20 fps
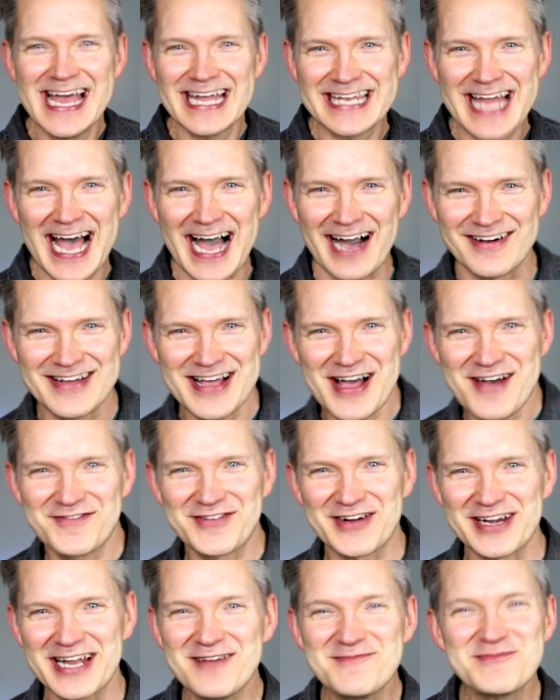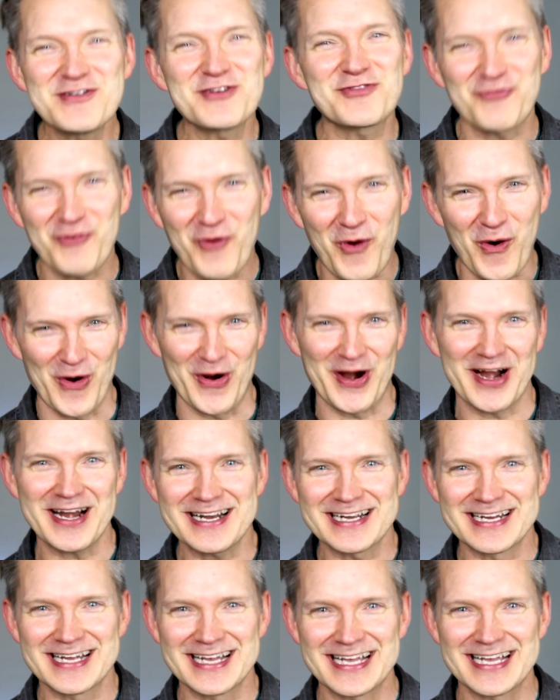now, for number
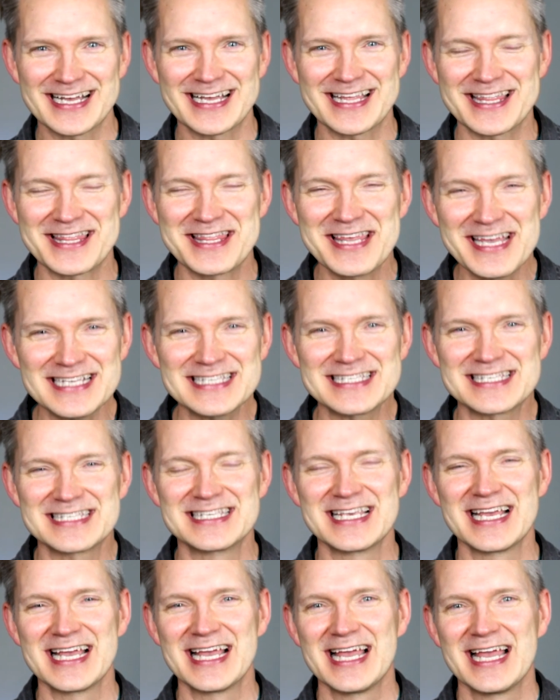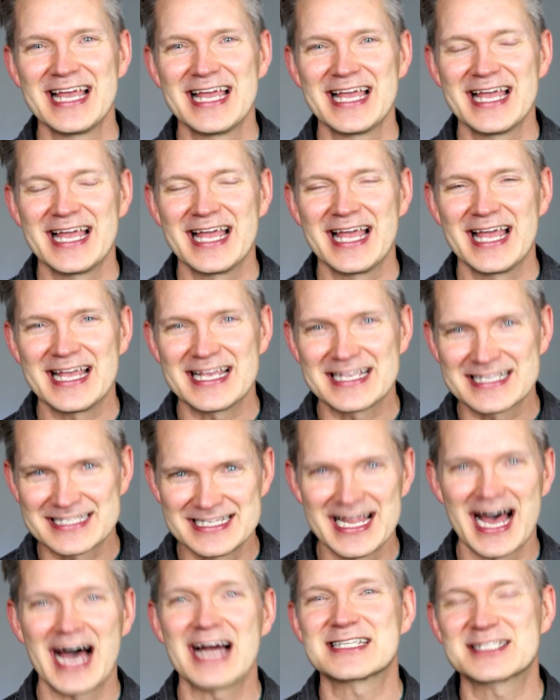4, this is
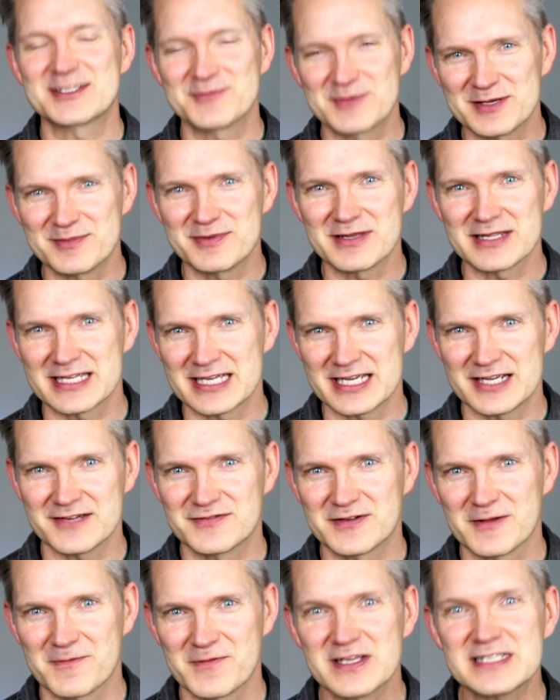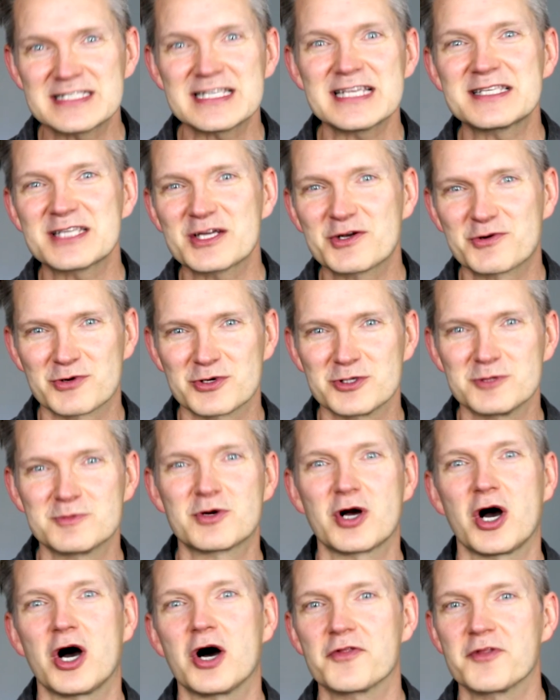not to be believed. This is a group
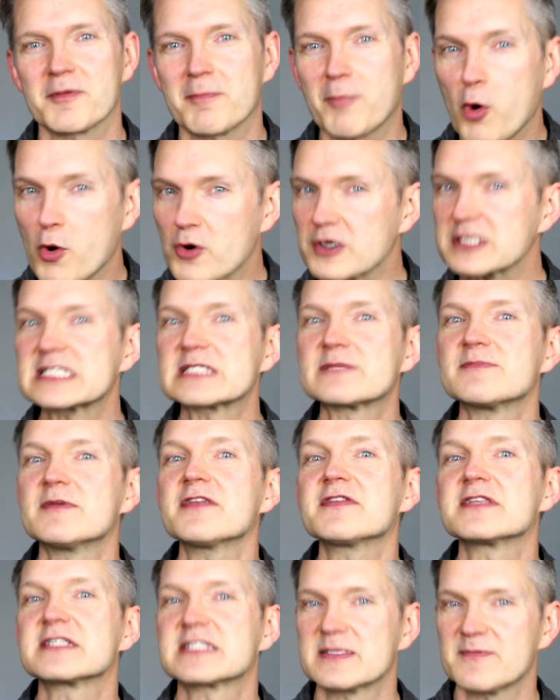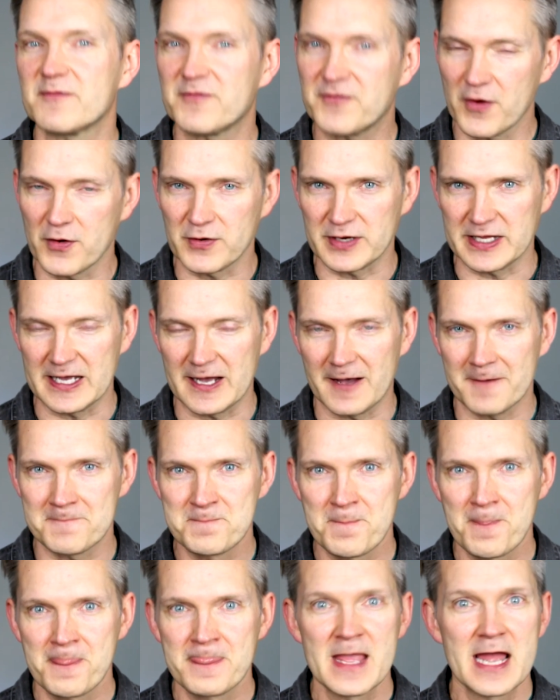called the Portsmouth Symphonia.
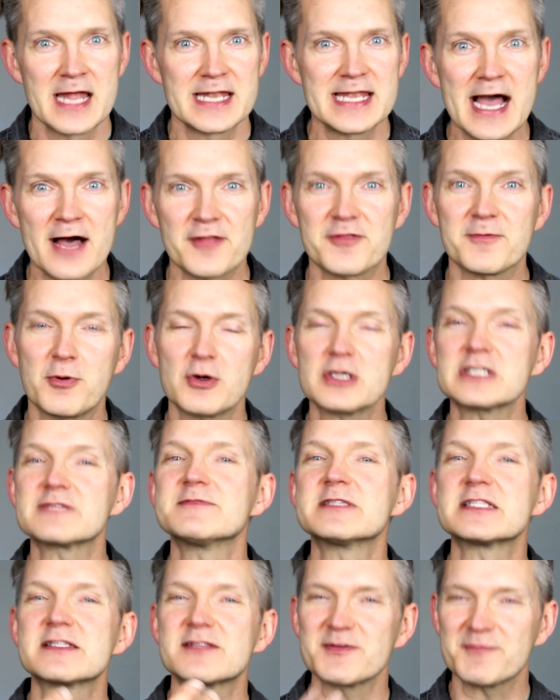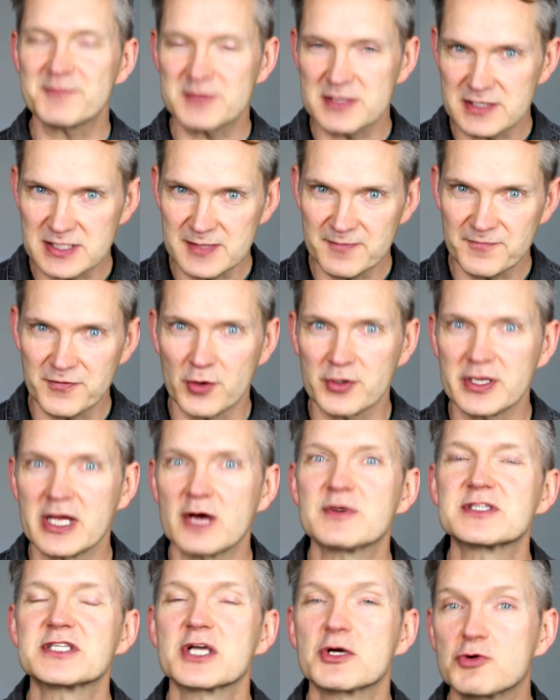Now, the Portsmouth Symphonia
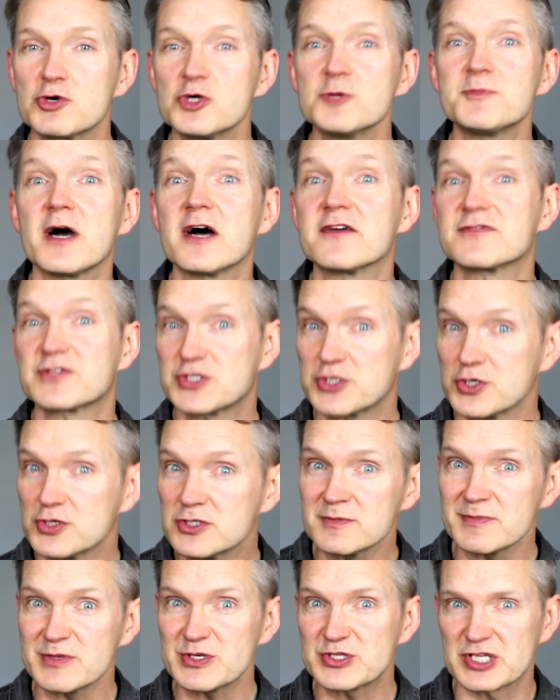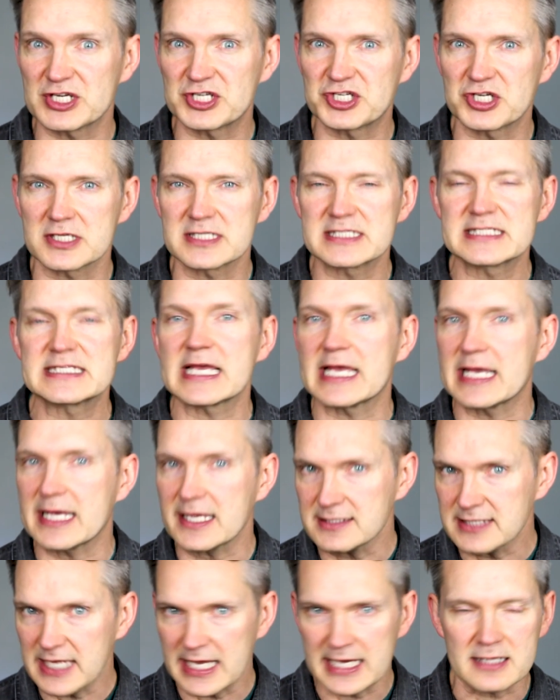was a group of student musicians
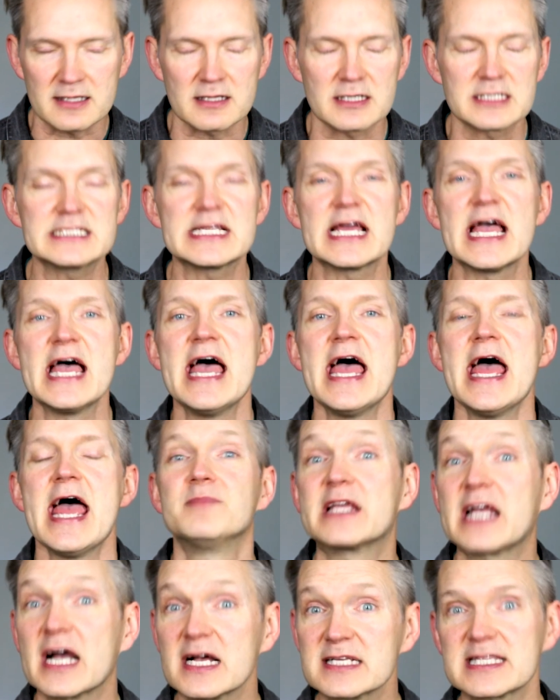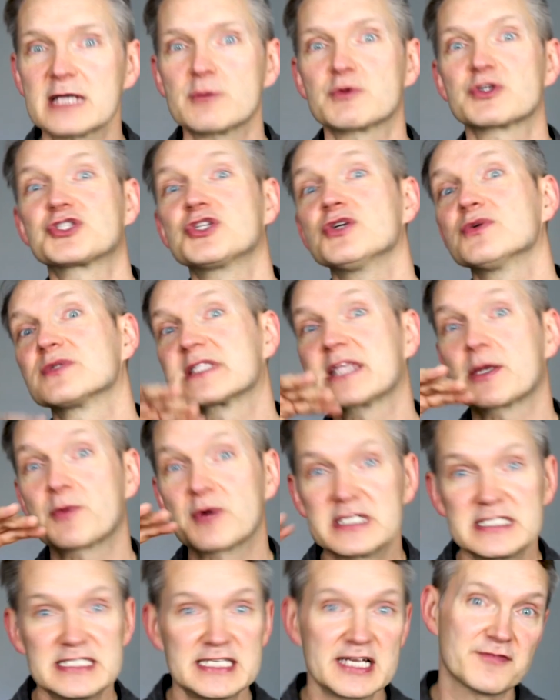in England. Because they were students, there
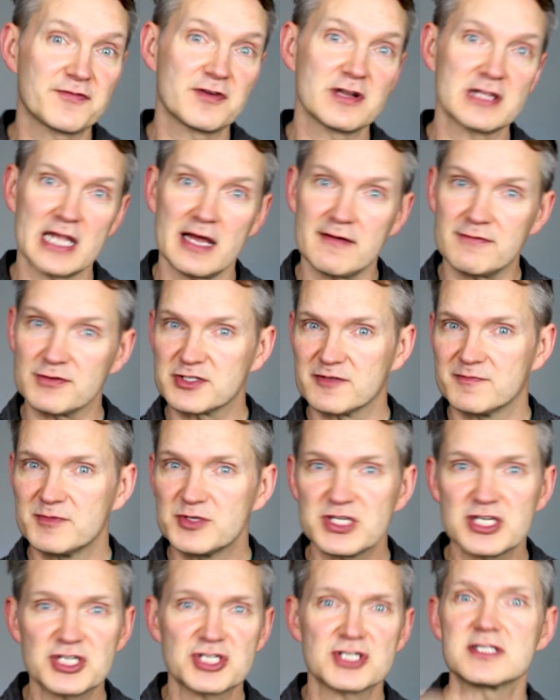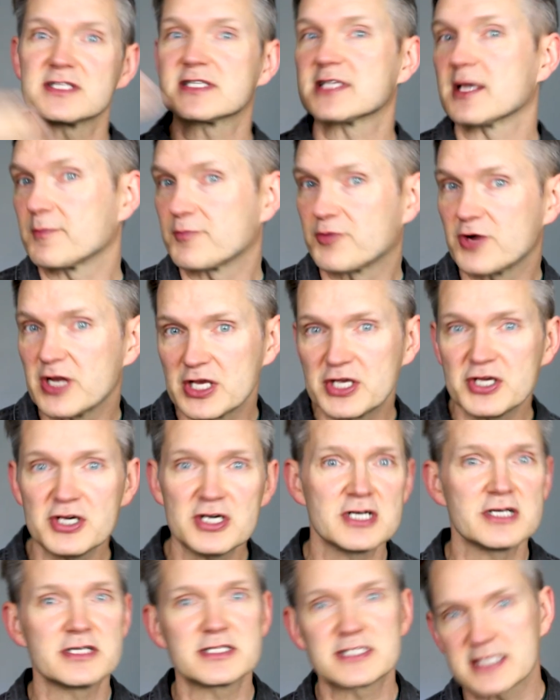were different levels of musicians, some pretty
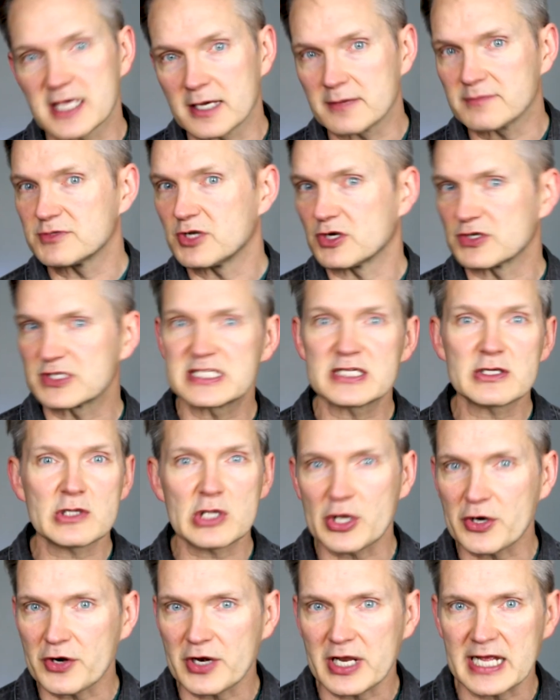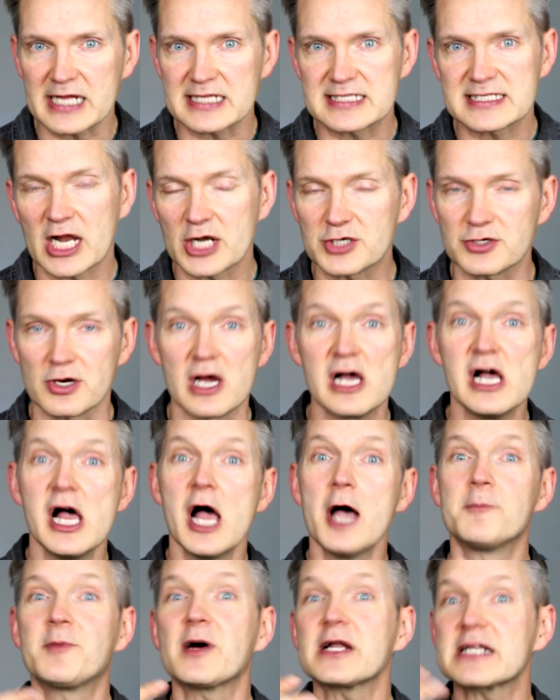good, some, still learning, etc.
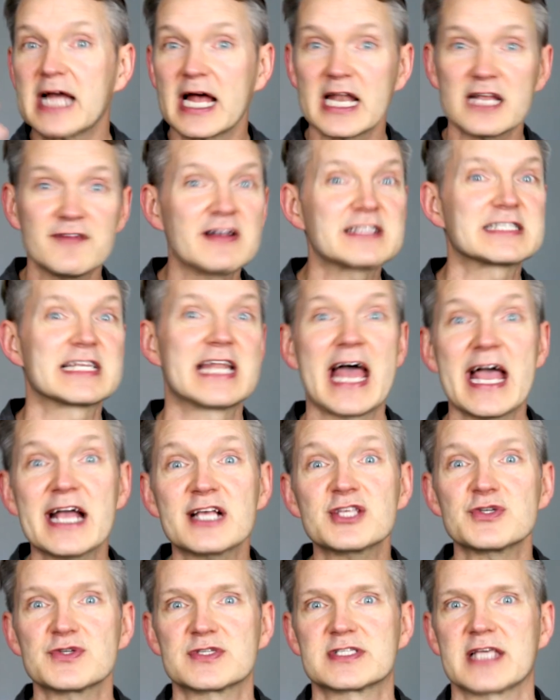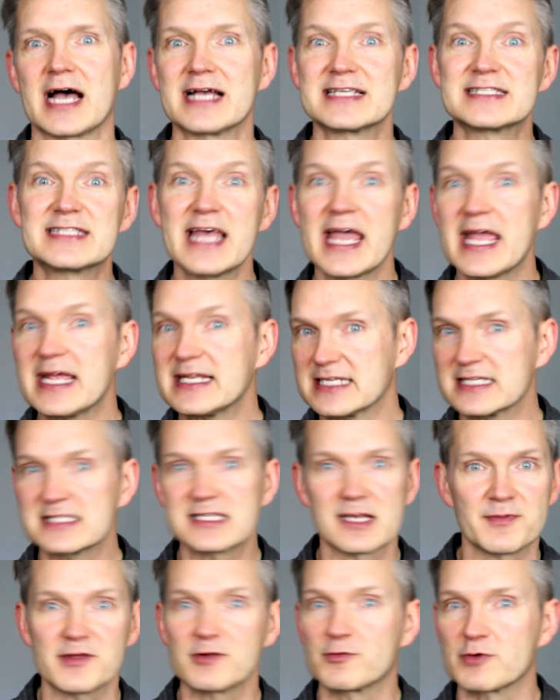But kind of as an exercise, they did
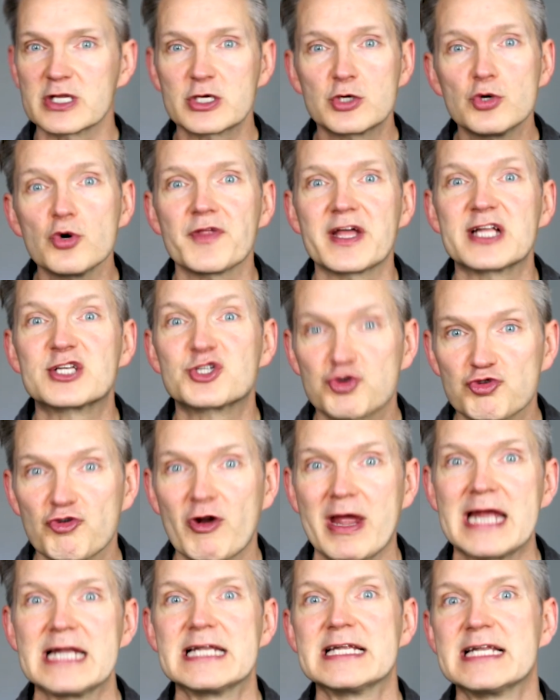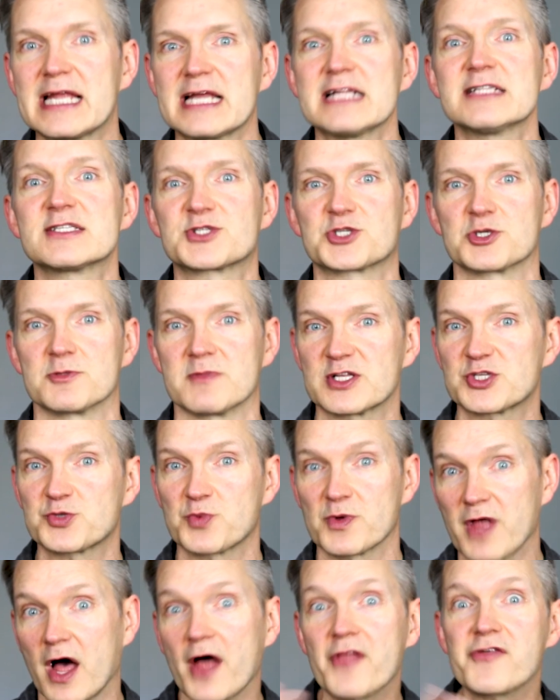something really cool. They traded instruments
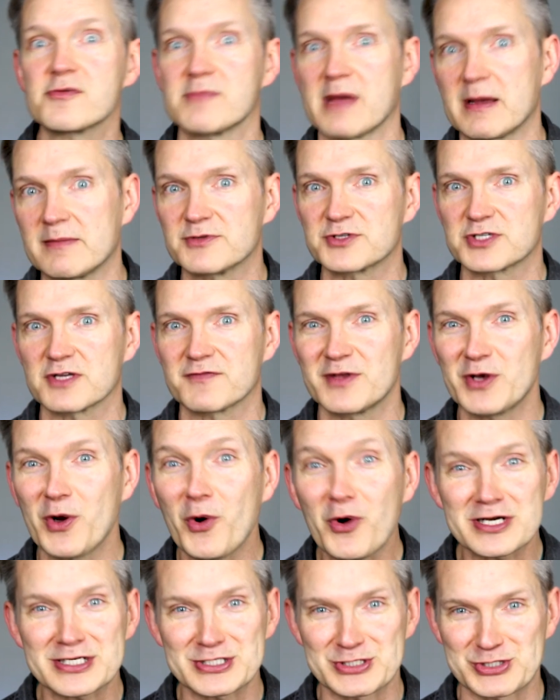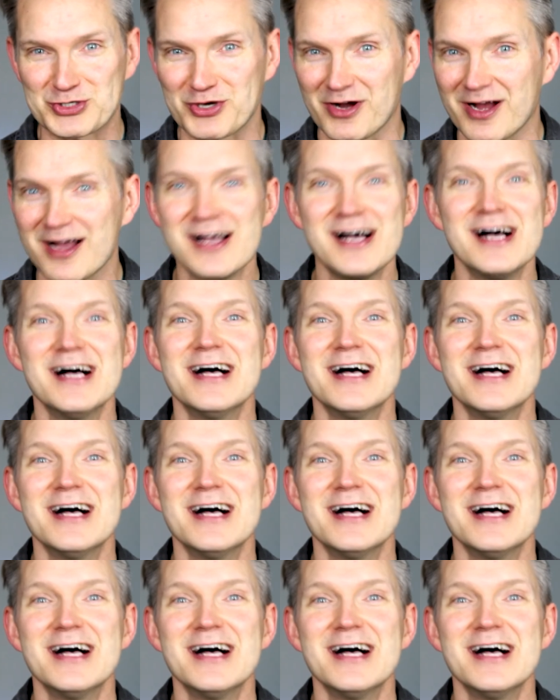with other members of the orchestra.